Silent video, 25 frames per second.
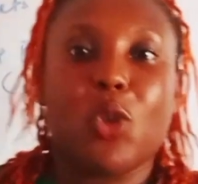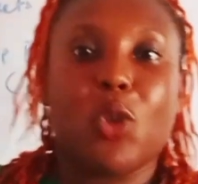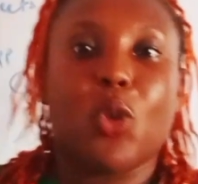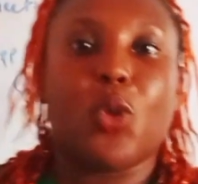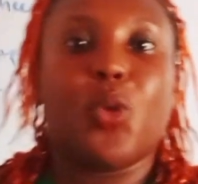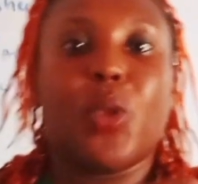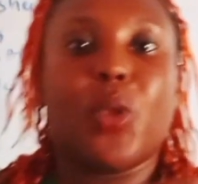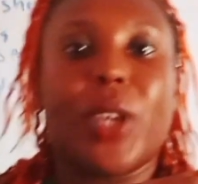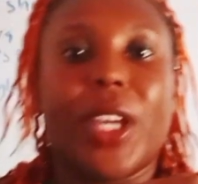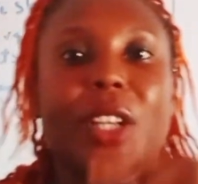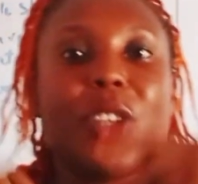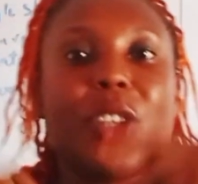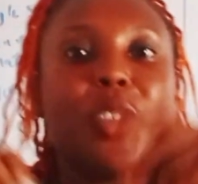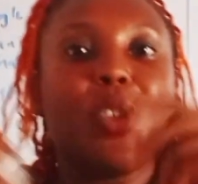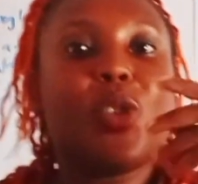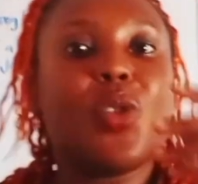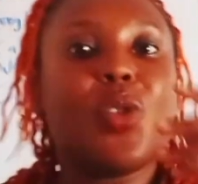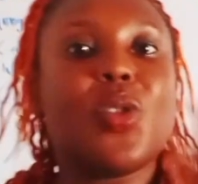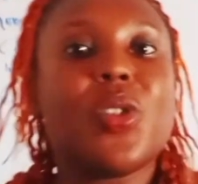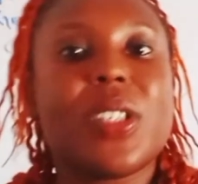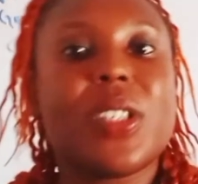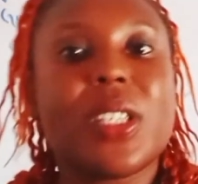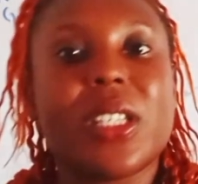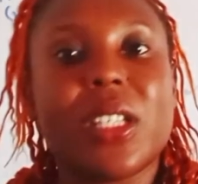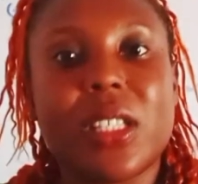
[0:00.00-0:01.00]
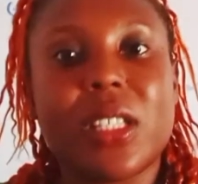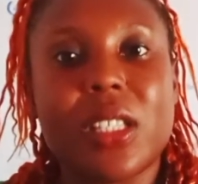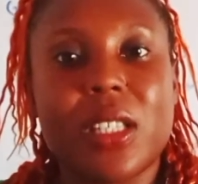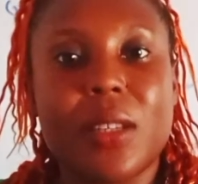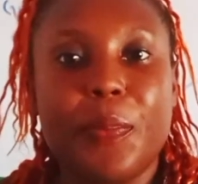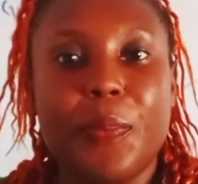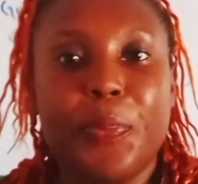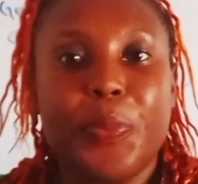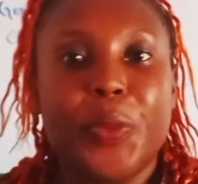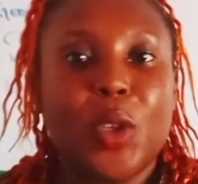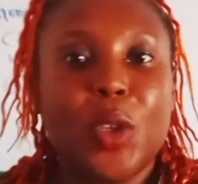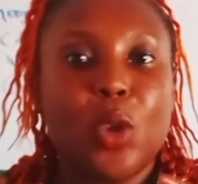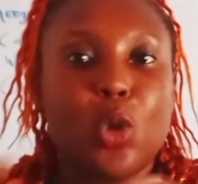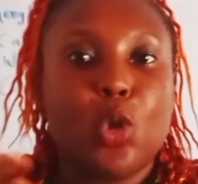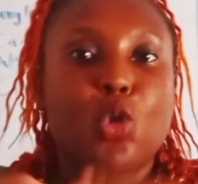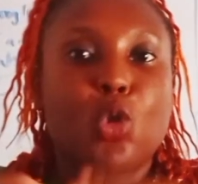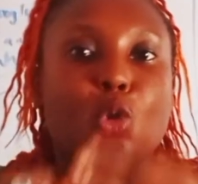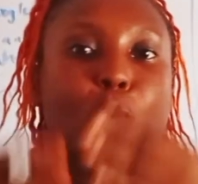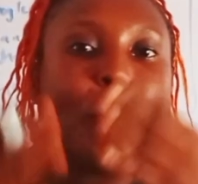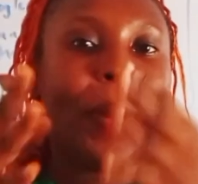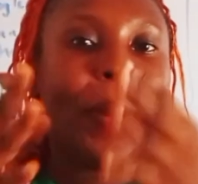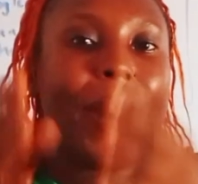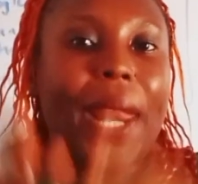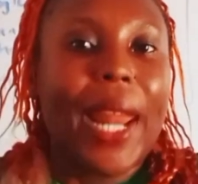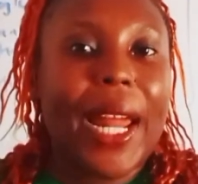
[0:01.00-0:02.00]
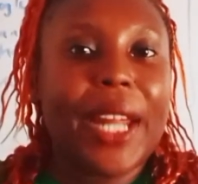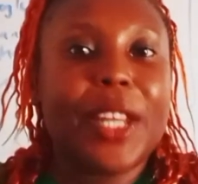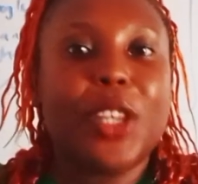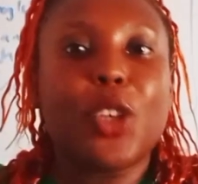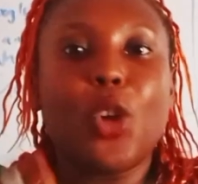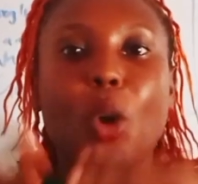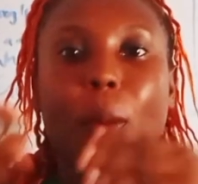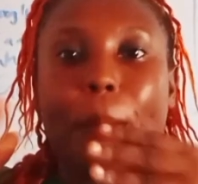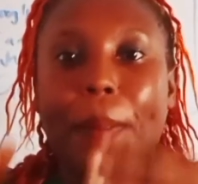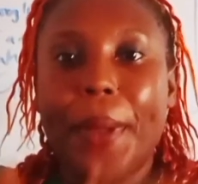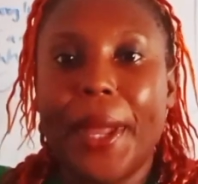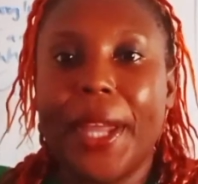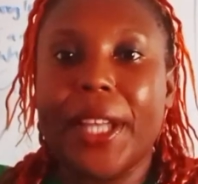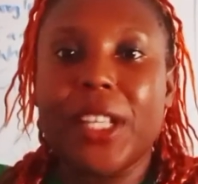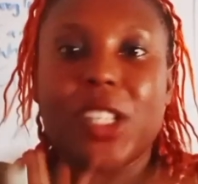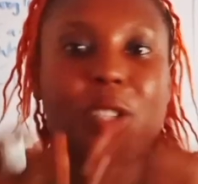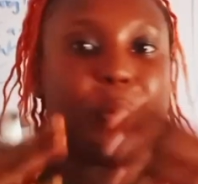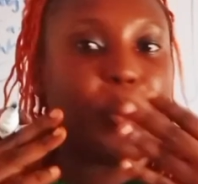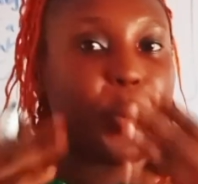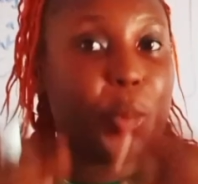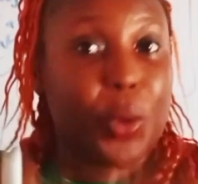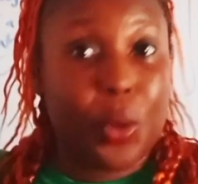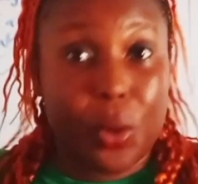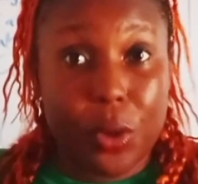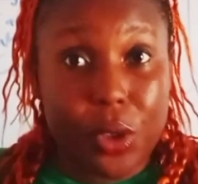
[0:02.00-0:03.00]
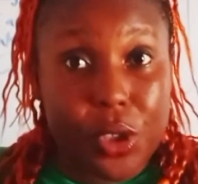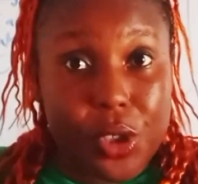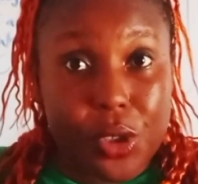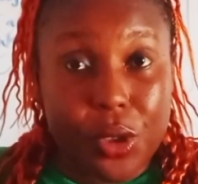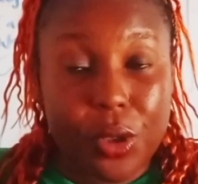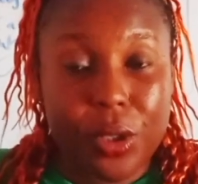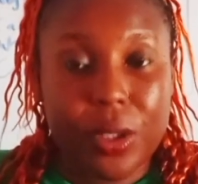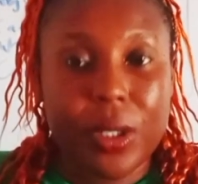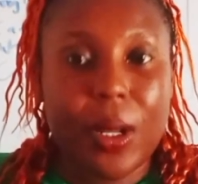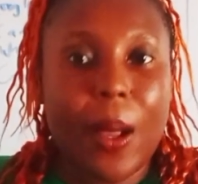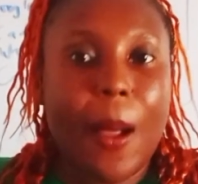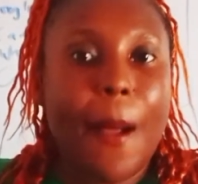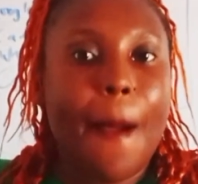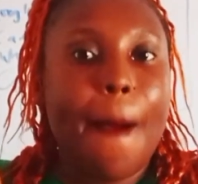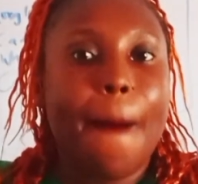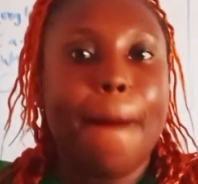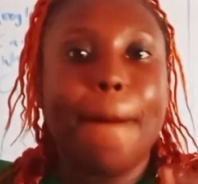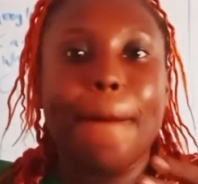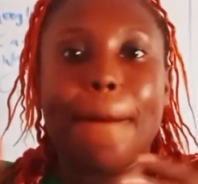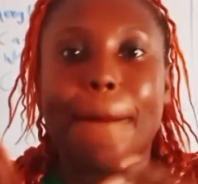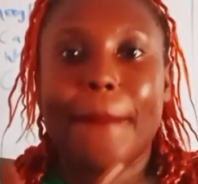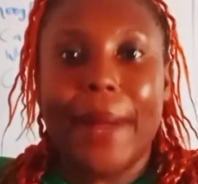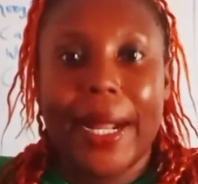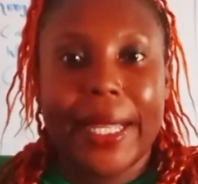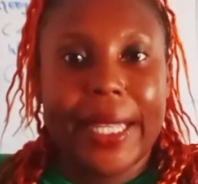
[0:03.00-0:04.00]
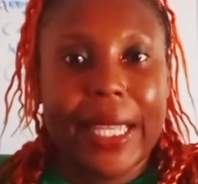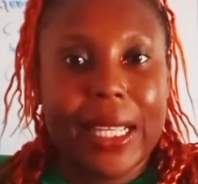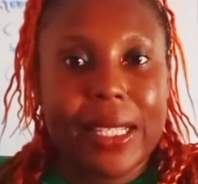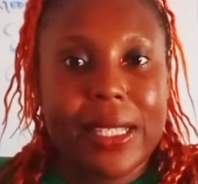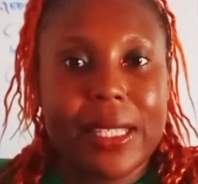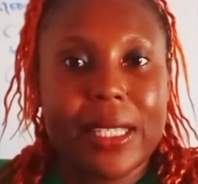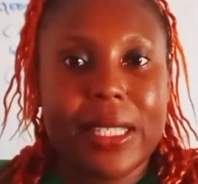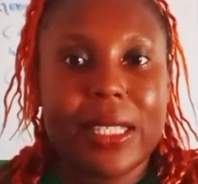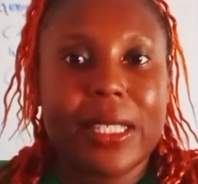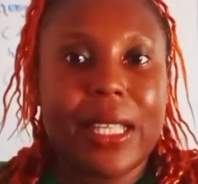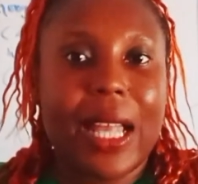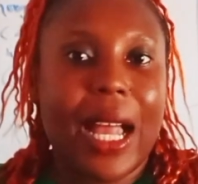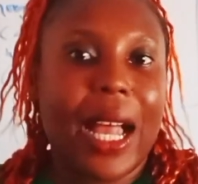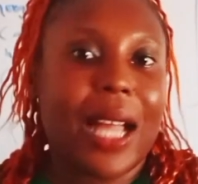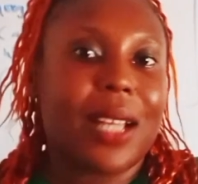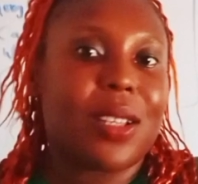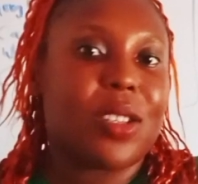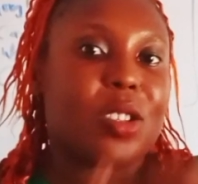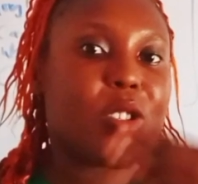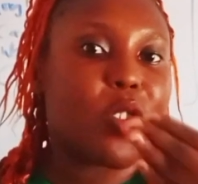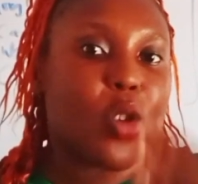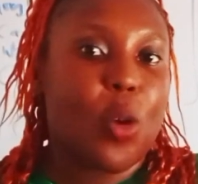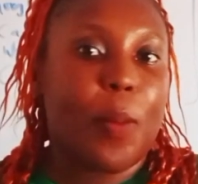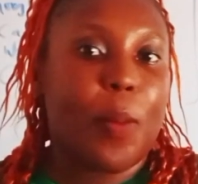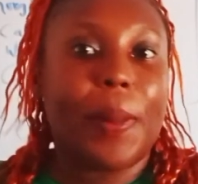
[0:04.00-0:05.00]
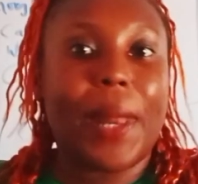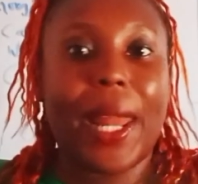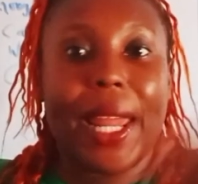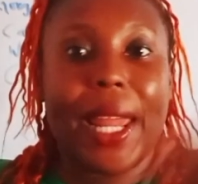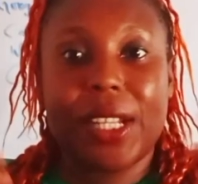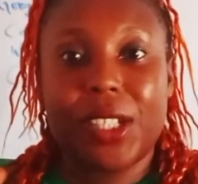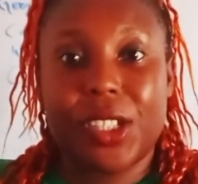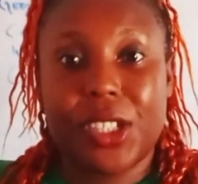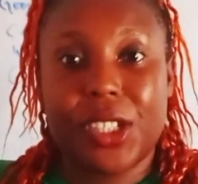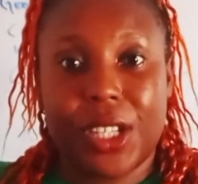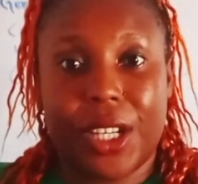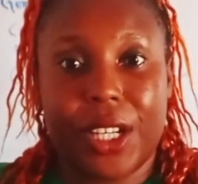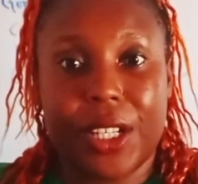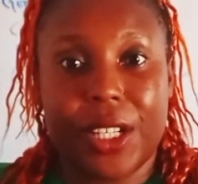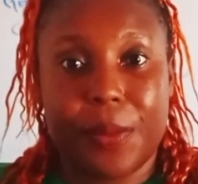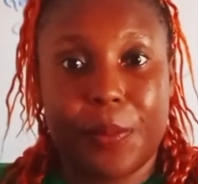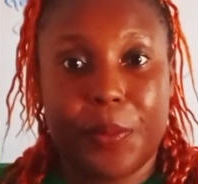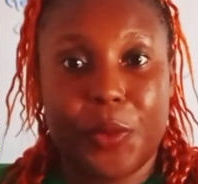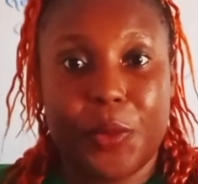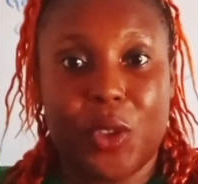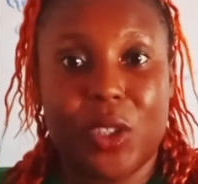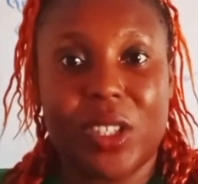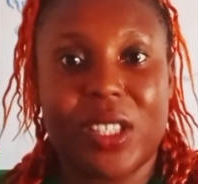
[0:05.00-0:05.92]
So you can use it to plan your paint production, marketing, and supply chain.